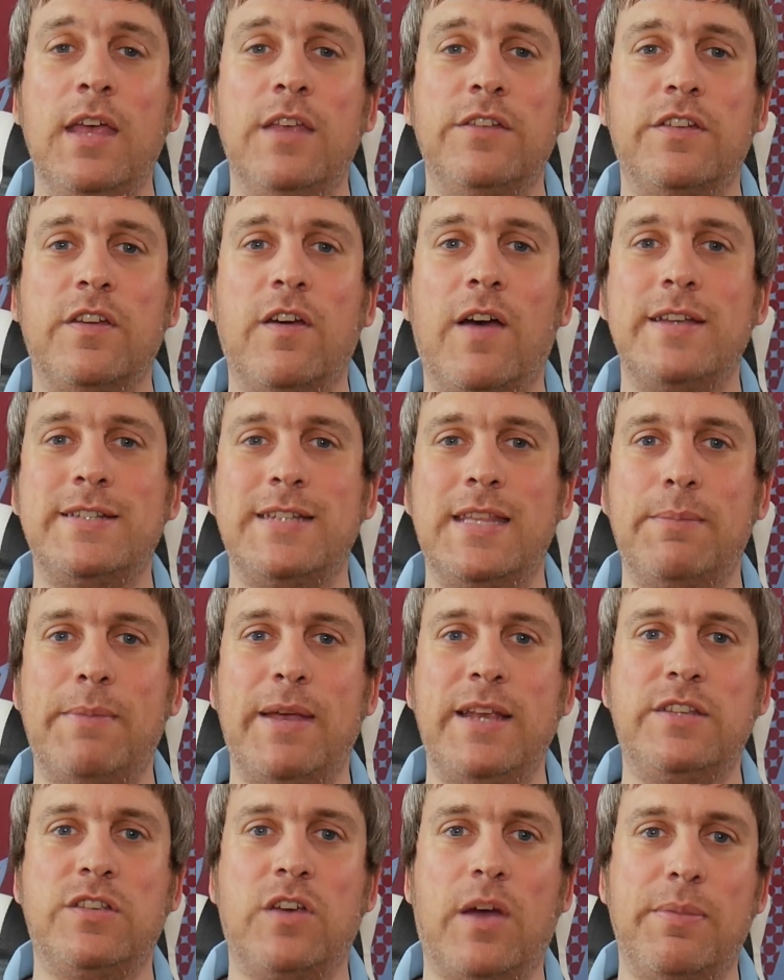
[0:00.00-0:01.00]
So guys, in the
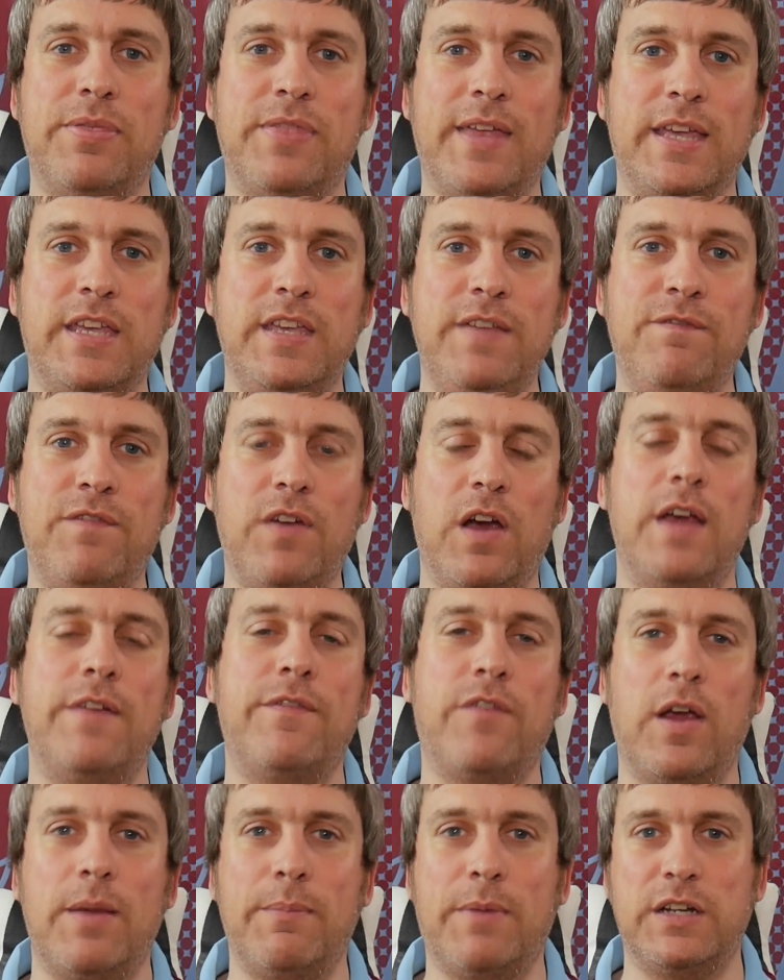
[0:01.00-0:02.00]
meantime, thank you
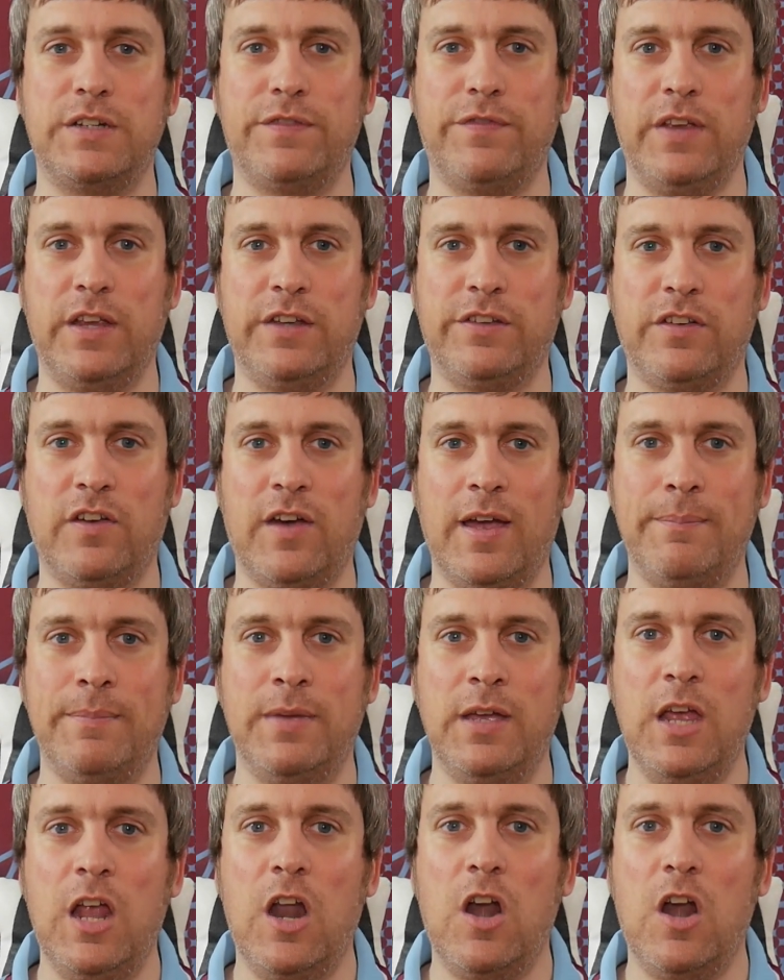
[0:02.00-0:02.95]
very much for your time.